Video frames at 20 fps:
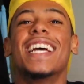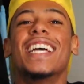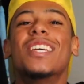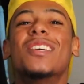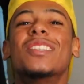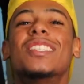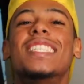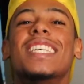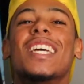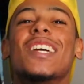
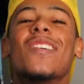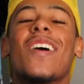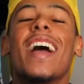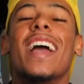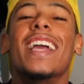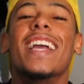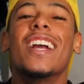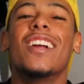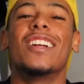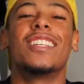You see it
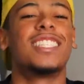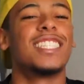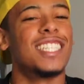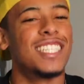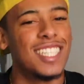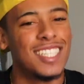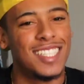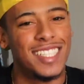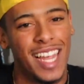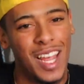right here. This is
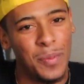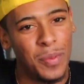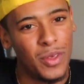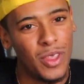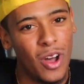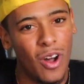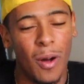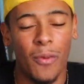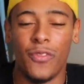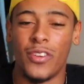just a sample,
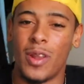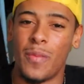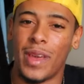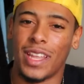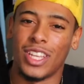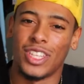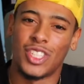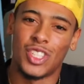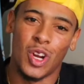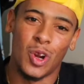though. I'm gonna
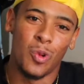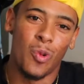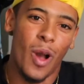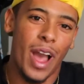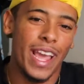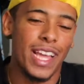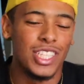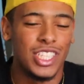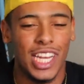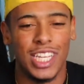make the shirt
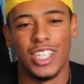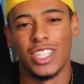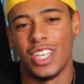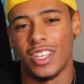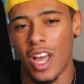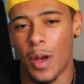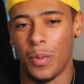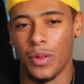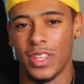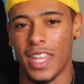white and change a
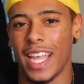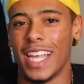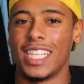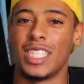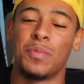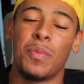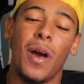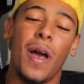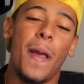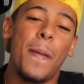couple
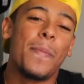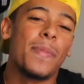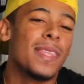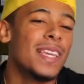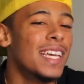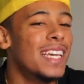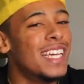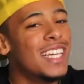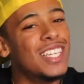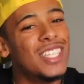things, but
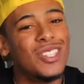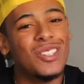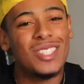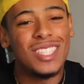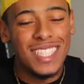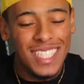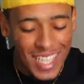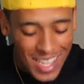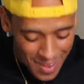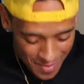you
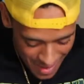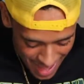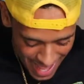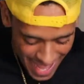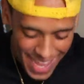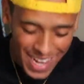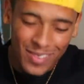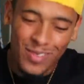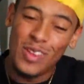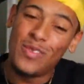see it,
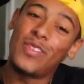man.